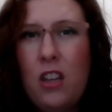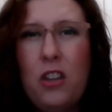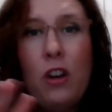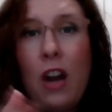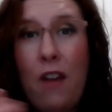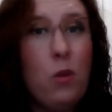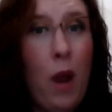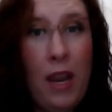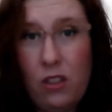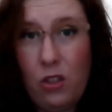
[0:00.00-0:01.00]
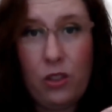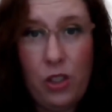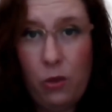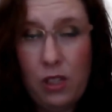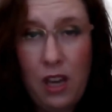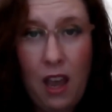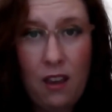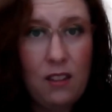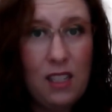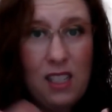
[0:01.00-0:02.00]
You don't have to wait until
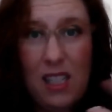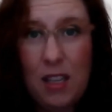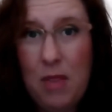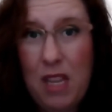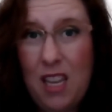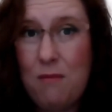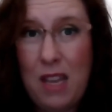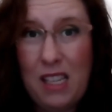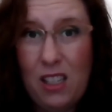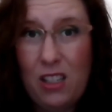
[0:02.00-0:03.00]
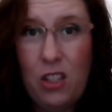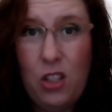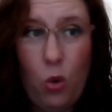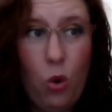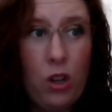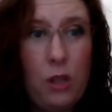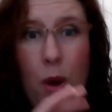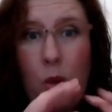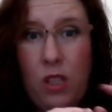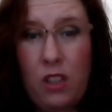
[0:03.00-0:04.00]
Tuesday to send me a message or to
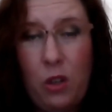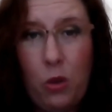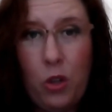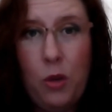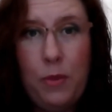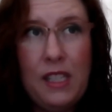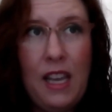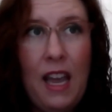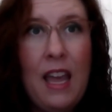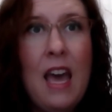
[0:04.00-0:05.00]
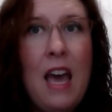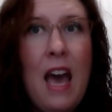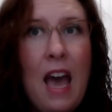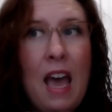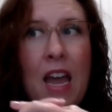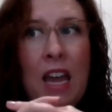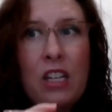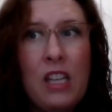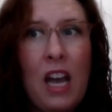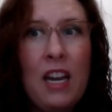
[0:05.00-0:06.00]
post it in the group and say, hey, I
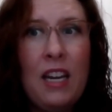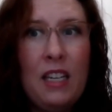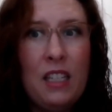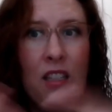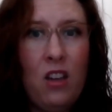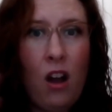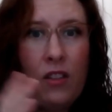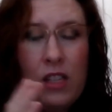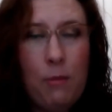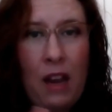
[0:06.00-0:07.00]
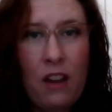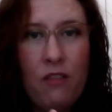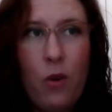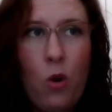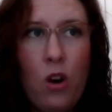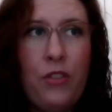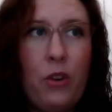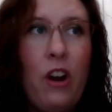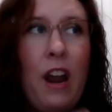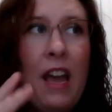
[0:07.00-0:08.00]
just kind of need to knock this back and forth,
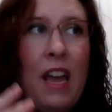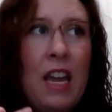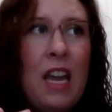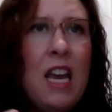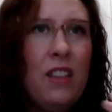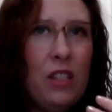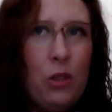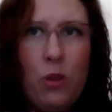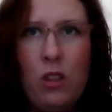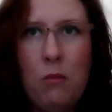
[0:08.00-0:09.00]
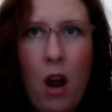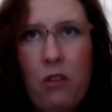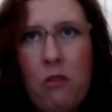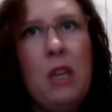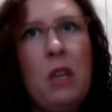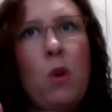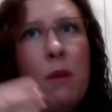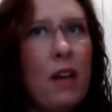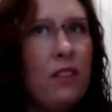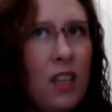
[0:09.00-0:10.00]
or hey, this is really bothering me. What
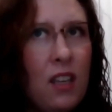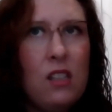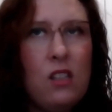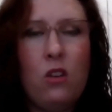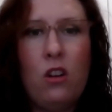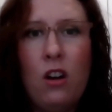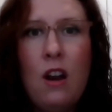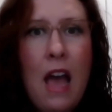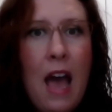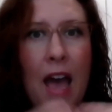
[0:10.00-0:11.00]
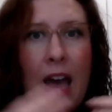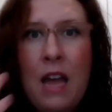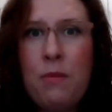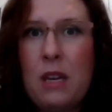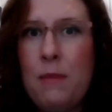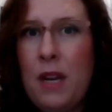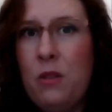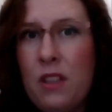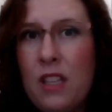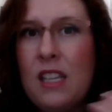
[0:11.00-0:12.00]
about this? Or hey, I'm thinking about
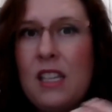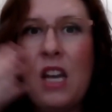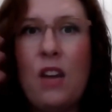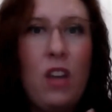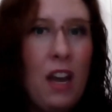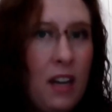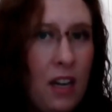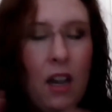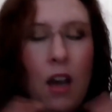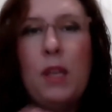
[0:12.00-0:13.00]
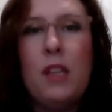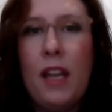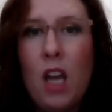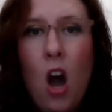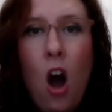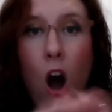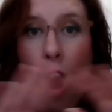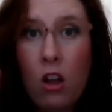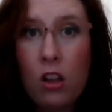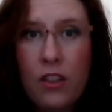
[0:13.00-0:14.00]
doing this. Have you had any? I mean, like
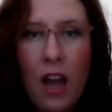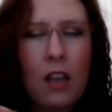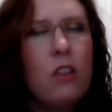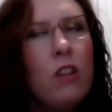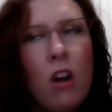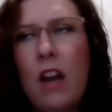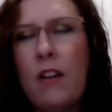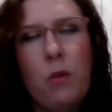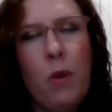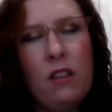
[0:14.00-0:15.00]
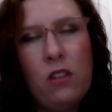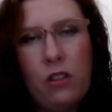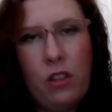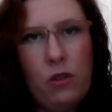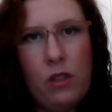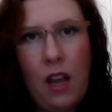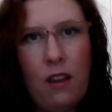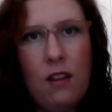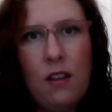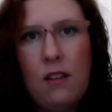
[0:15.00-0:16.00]
all of that, you don't have to wait until
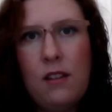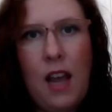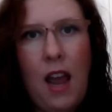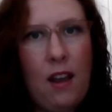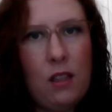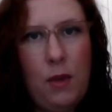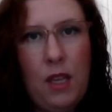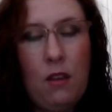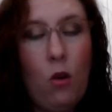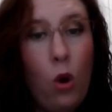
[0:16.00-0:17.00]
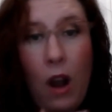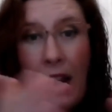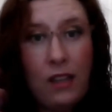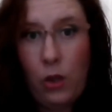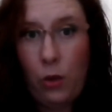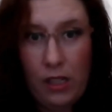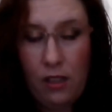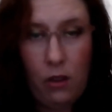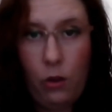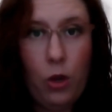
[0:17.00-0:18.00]
Tuesday to ask me or ask the rest
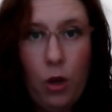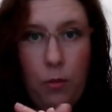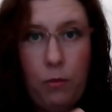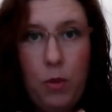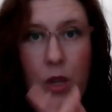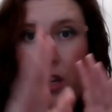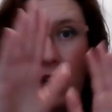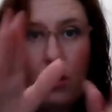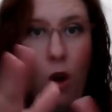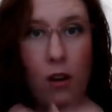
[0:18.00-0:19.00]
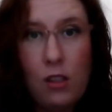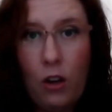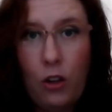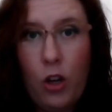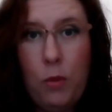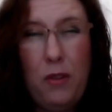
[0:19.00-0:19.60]
of the group. Put it in the Rockstar group.